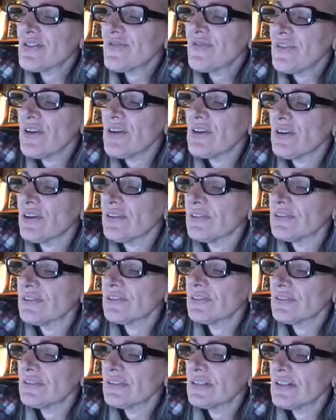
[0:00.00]
a few.
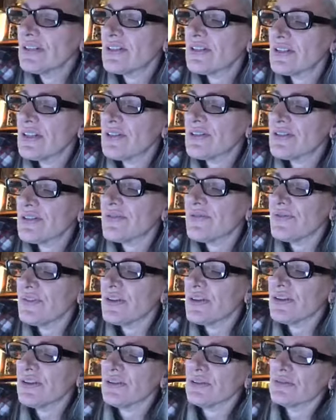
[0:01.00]
There's a
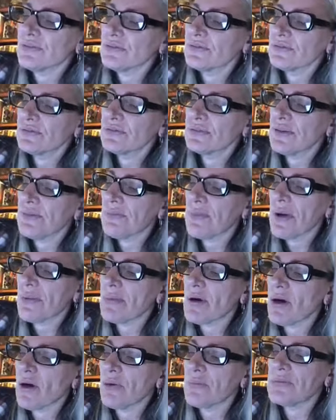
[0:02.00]
few. The
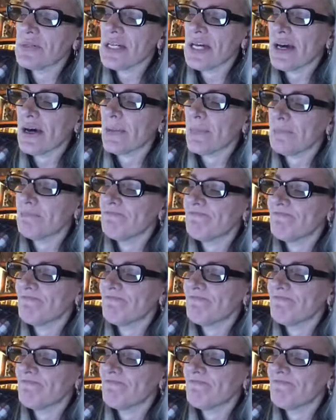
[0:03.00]
Bubba Hotep.